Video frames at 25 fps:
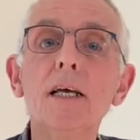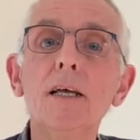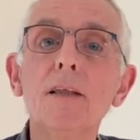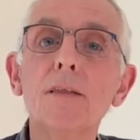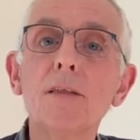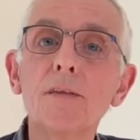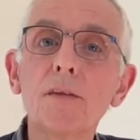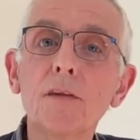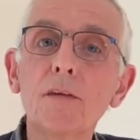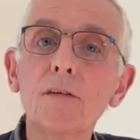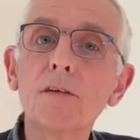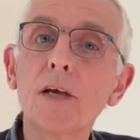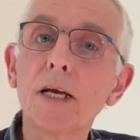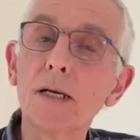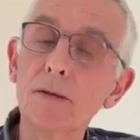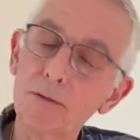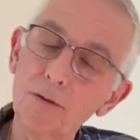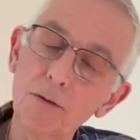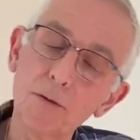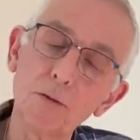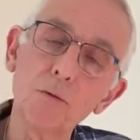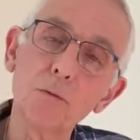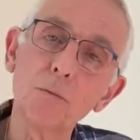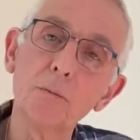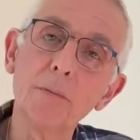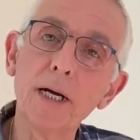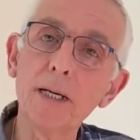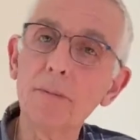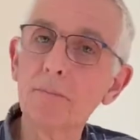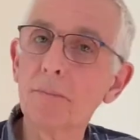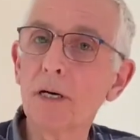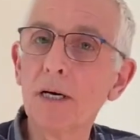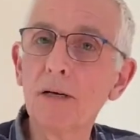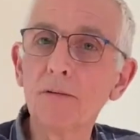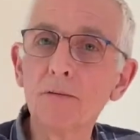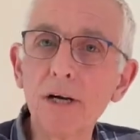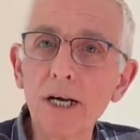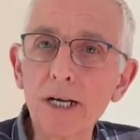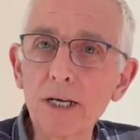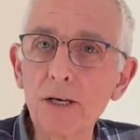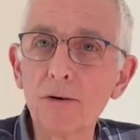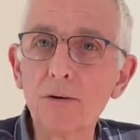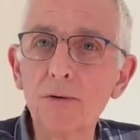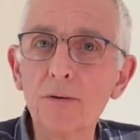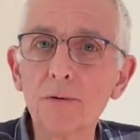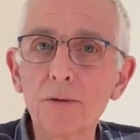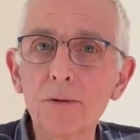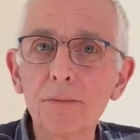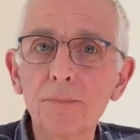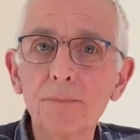than the same tool made by
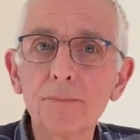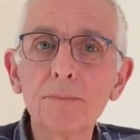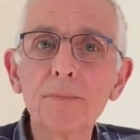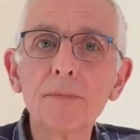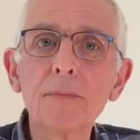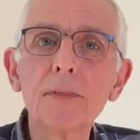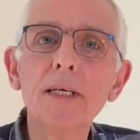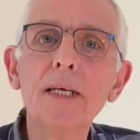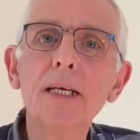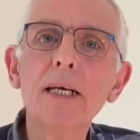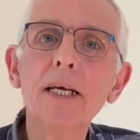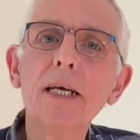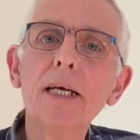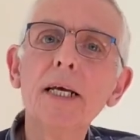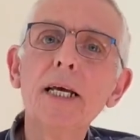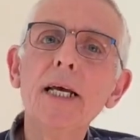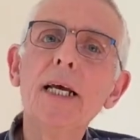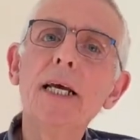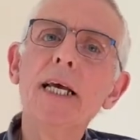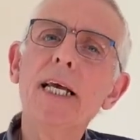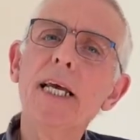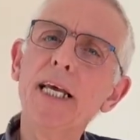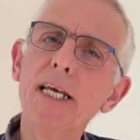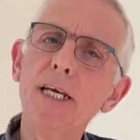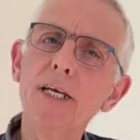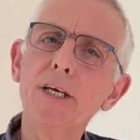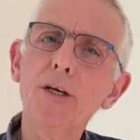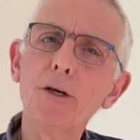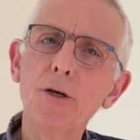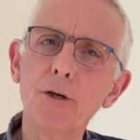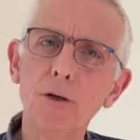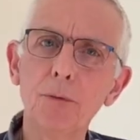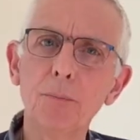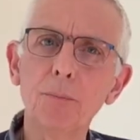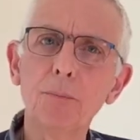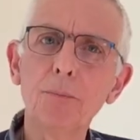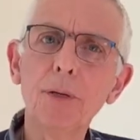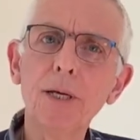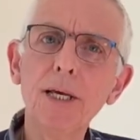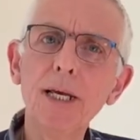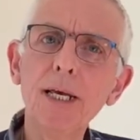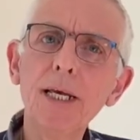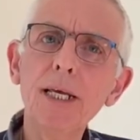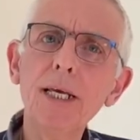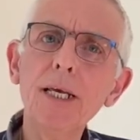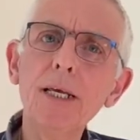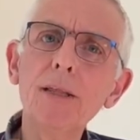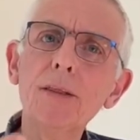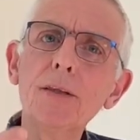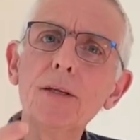Record. It could
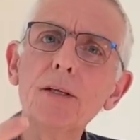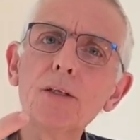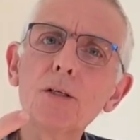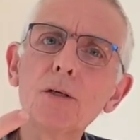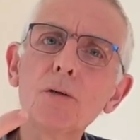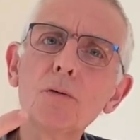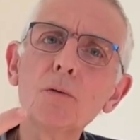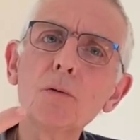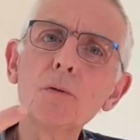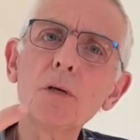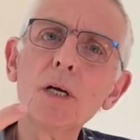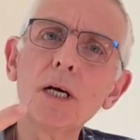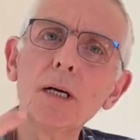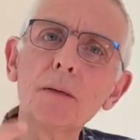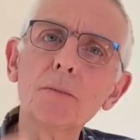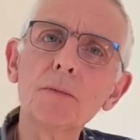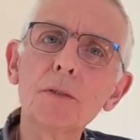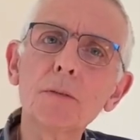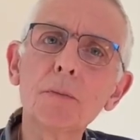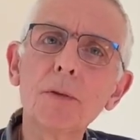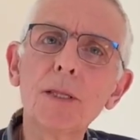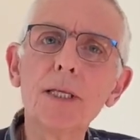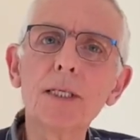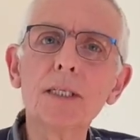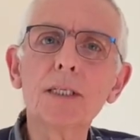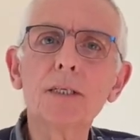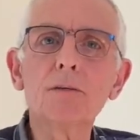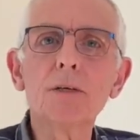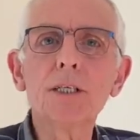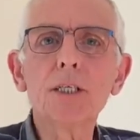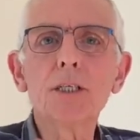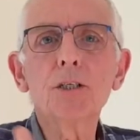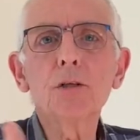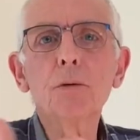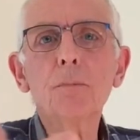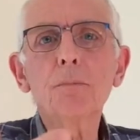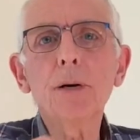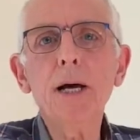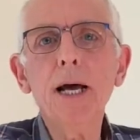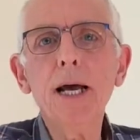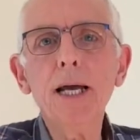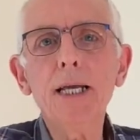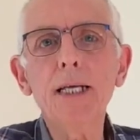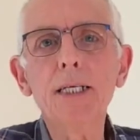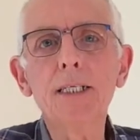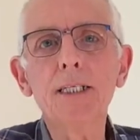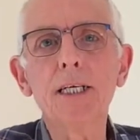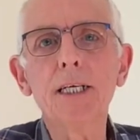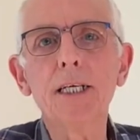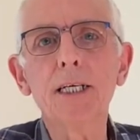be the tool comes with its original
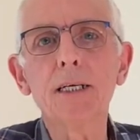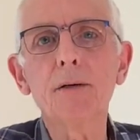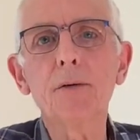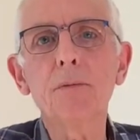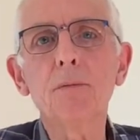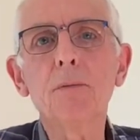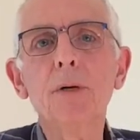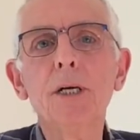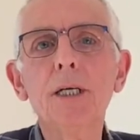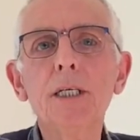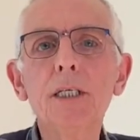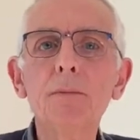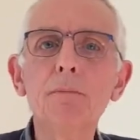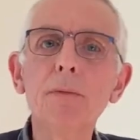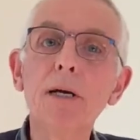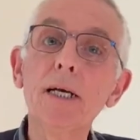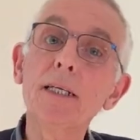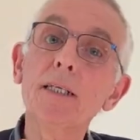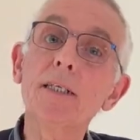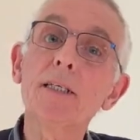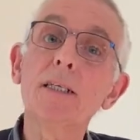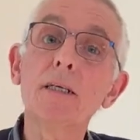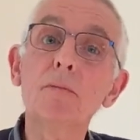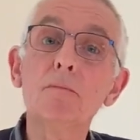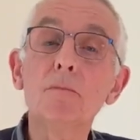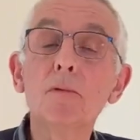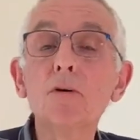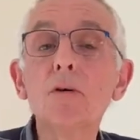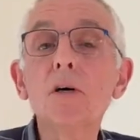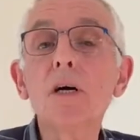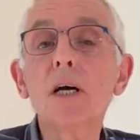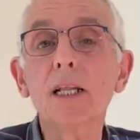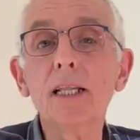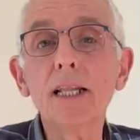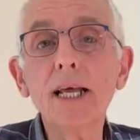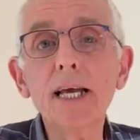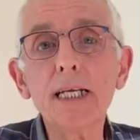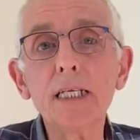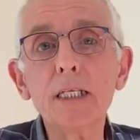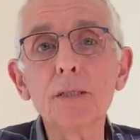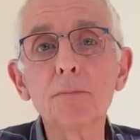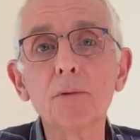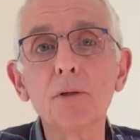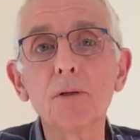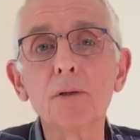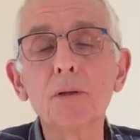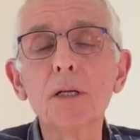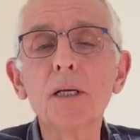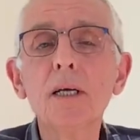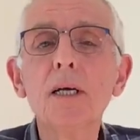packaging, which makes it more
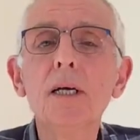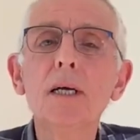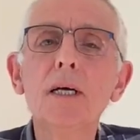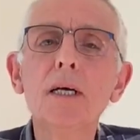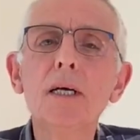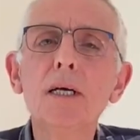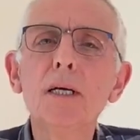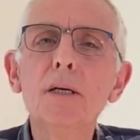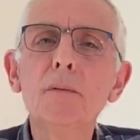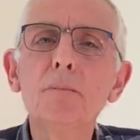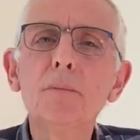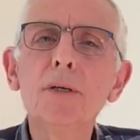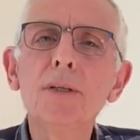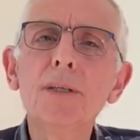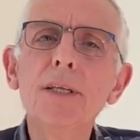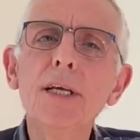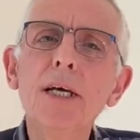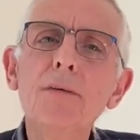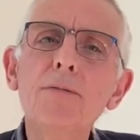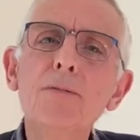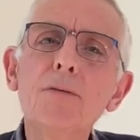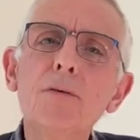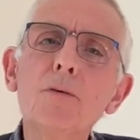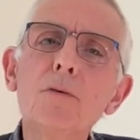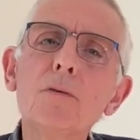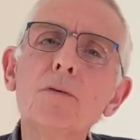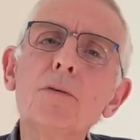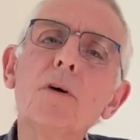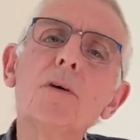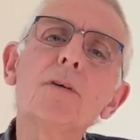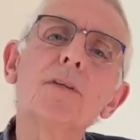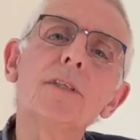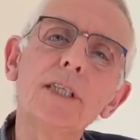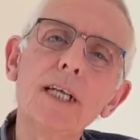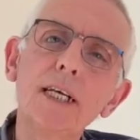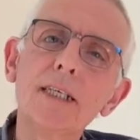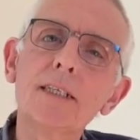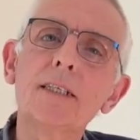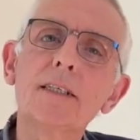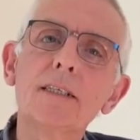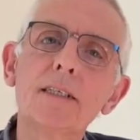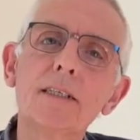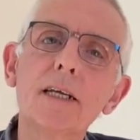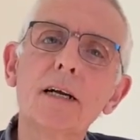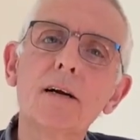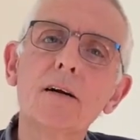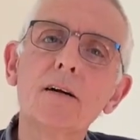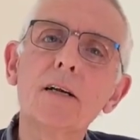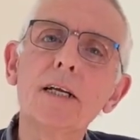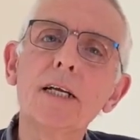collectible, but therefore not
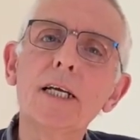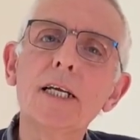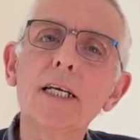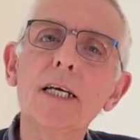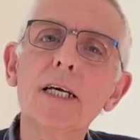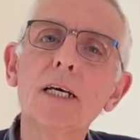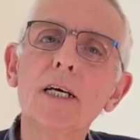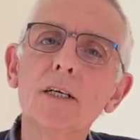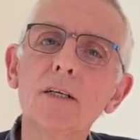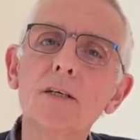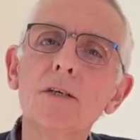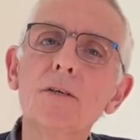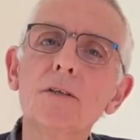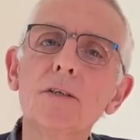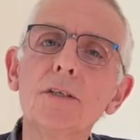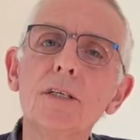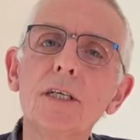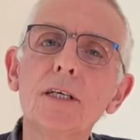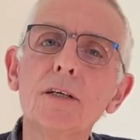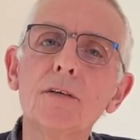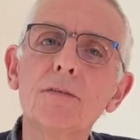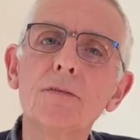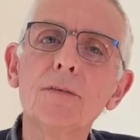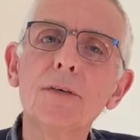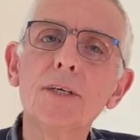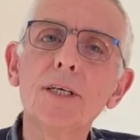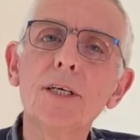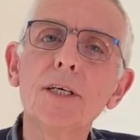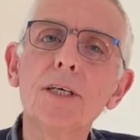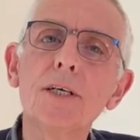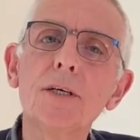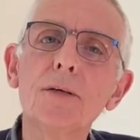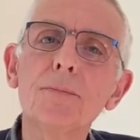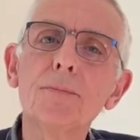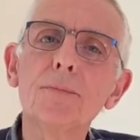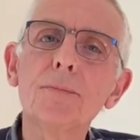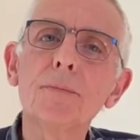necessarily a good deal for you.